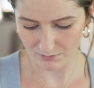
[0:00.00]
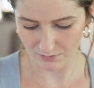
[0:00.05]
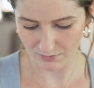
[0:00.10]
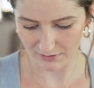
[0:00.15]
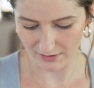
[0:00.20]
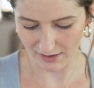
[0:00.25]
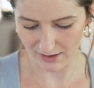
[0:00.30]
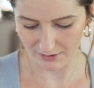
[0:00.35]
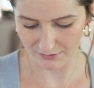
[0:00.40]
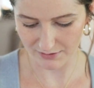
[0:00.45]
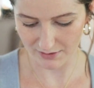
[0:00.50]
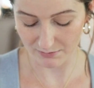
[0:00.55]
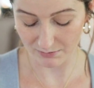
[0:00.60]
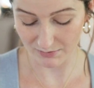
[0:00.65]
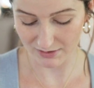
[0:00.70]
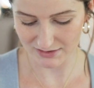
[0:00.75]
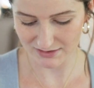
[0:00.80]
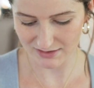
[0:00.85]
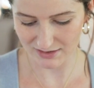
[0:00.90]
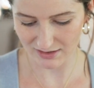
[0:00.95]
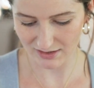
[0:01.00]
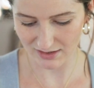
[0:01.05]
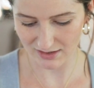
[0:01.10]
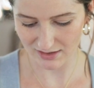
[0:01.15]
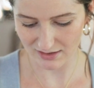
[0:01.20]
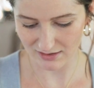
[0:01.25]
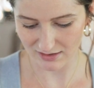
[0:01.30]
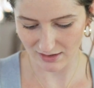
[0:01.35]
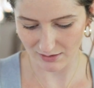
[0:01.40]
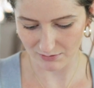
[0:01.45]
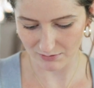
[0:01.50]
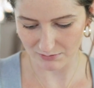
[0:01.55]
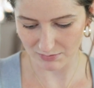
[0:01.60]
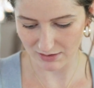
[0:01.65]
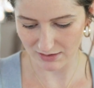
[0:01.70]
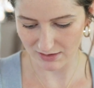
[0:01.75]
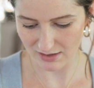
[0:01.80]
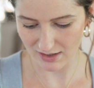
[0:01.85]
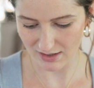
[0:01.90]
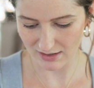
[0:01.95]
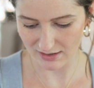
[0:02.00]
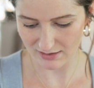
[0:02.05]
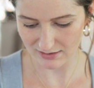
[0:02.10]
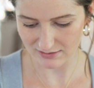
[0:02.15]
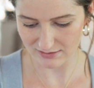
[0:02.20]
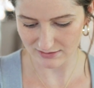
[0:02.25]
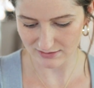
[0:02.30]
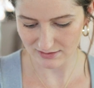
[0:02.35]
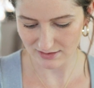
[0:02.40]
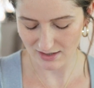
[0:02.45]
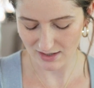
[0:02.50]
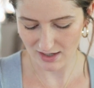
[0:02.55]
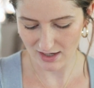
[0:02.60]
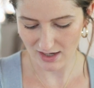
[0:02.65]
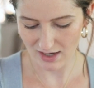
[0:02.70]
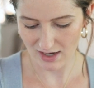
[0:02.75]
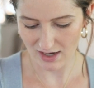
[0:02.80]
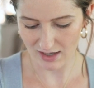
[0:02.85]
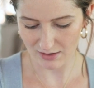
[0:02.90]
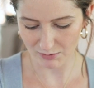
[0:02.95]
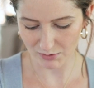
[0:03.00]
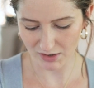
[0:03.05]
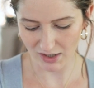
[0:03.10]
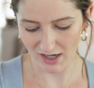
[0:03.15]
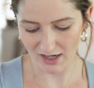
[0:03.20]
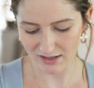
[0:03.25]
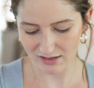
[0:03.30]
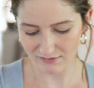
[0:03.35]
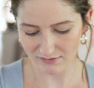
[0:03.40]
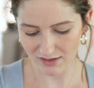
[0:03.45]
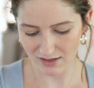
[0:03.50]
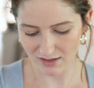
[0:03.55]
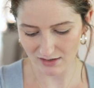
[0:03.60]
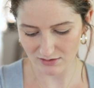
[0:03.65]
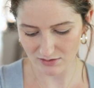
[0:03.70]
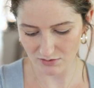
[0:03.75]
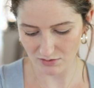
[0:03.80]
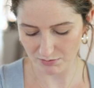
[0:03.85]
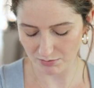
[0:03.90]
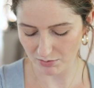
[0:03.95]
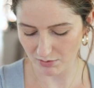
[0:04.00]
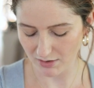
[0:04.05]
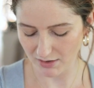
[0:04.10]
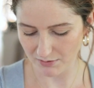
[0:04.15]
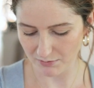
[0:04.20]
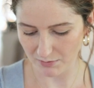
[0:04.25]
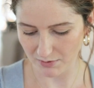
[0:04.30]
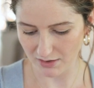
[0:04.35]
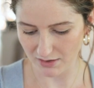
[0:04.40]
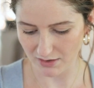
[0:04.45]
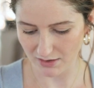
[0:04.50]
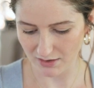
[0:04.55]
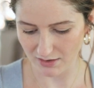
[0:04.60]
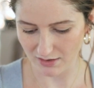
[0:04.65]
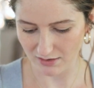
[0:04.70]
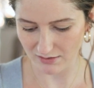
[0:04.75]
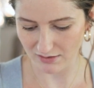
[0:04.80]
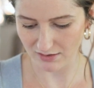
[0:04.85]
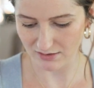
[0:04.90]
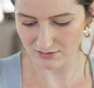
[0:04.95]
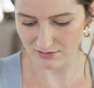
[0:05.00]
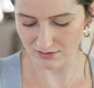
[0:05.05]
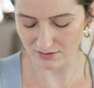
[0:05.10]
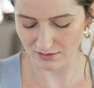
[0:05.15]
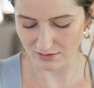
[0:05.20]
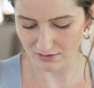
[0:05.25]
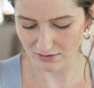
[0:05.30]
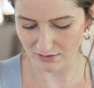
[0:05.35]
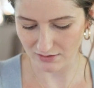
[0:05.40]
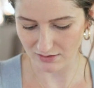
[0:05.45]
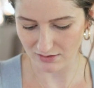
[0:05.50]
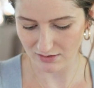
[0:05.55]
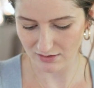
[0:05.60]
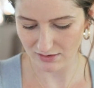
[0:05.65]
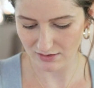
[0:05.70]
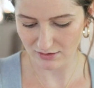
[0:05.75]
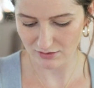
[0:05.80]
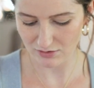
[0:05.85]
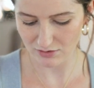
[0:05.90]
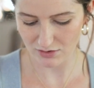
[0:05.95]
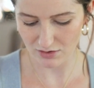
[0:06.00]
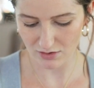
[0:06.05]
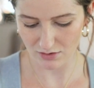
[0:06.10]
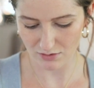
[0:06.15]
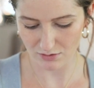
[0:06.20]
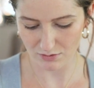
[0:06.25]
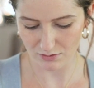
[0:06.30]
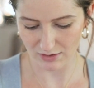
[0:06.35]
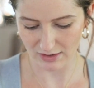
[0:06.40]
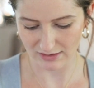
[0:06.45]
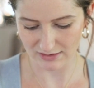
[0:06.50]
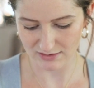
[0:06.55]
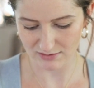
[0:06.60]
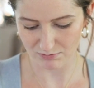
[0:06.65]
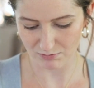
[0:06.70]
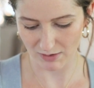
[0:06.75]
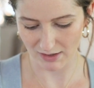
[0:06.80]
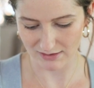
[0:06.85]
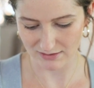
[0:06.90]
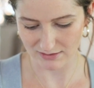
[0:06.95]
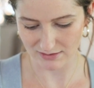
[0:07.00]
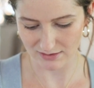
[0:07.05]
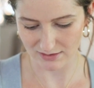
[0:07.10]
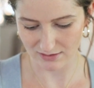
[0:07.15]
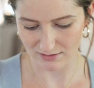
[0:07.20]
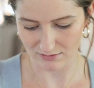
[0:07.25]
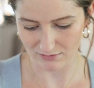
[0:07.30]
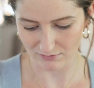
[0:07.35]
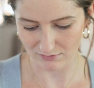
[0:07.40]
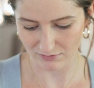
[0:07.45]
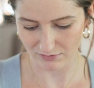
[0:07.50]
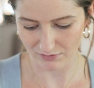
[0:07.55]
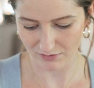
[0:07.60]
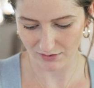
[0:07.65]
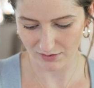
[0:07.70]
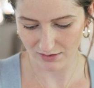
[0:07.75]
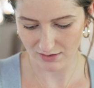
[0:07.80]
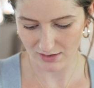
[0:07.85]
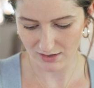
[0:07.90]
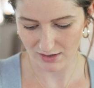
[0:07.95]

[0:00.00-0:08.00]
without them listing it, that would be nice. And we're kind of getting to a point where these are too expensive.